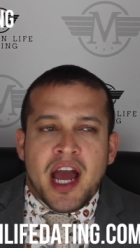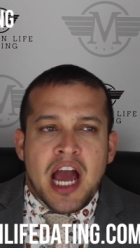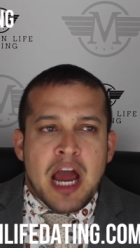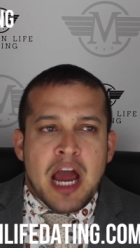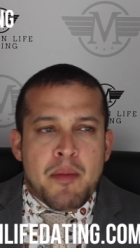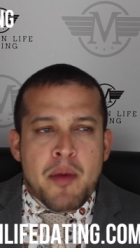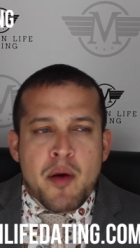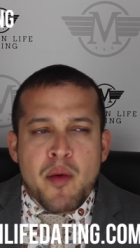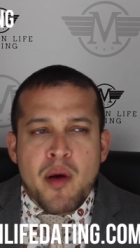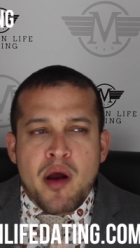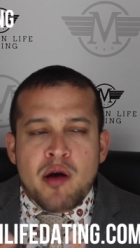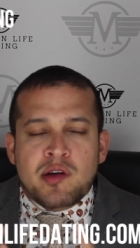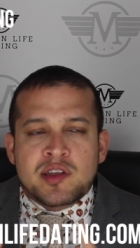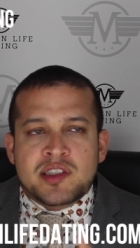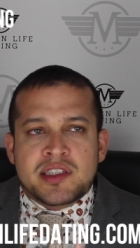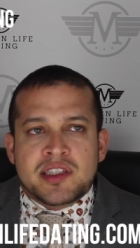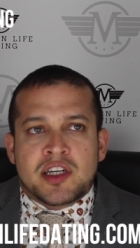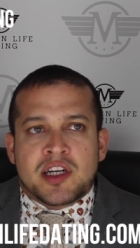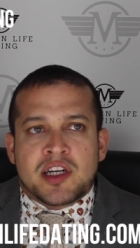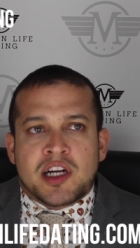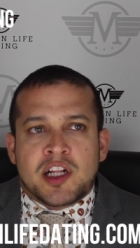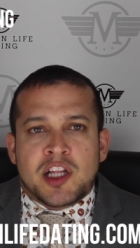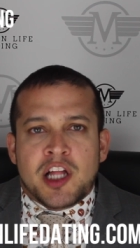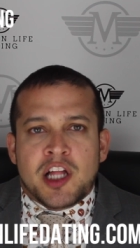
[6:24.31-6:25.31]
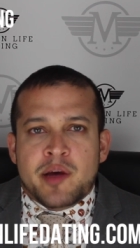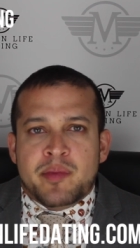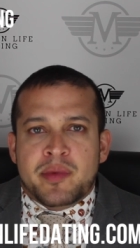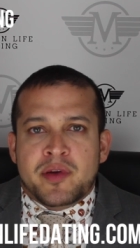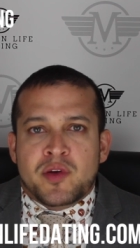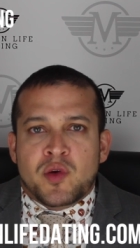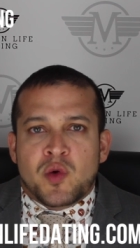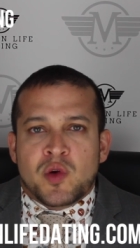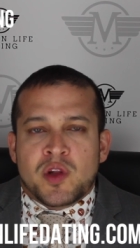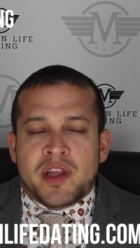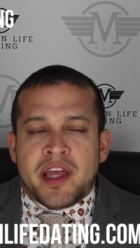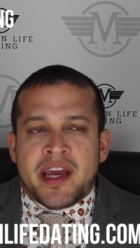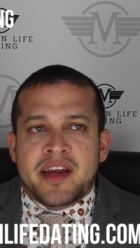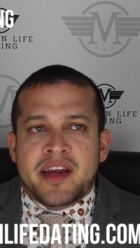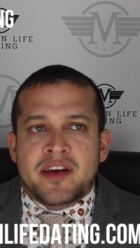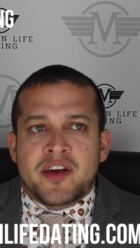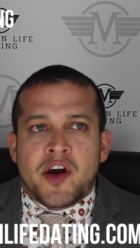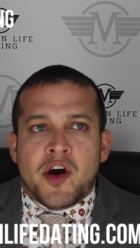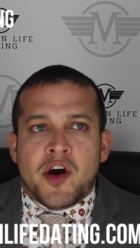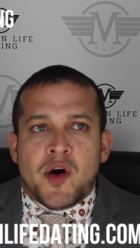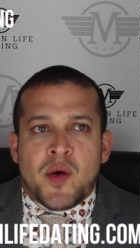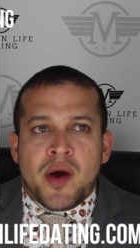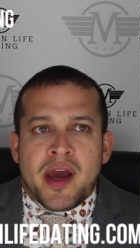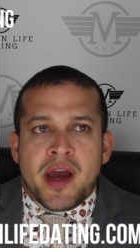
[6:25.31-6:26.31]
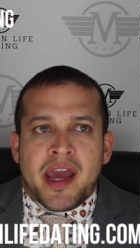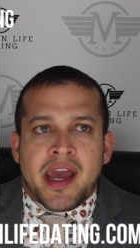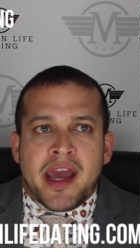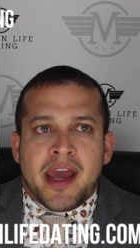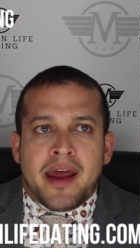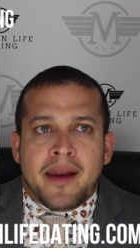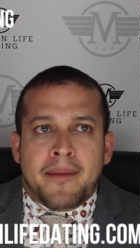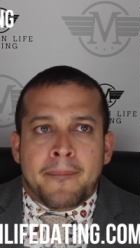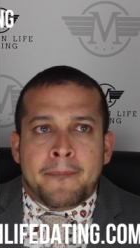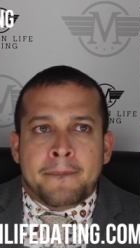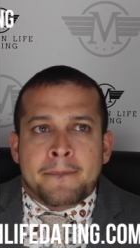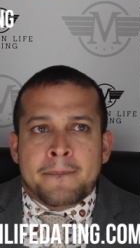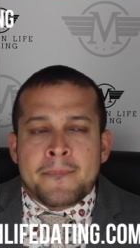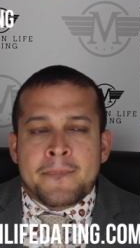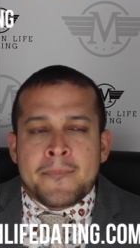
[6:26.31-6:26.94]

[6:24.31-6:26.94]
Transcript: I remember I was at a club in Orlando, and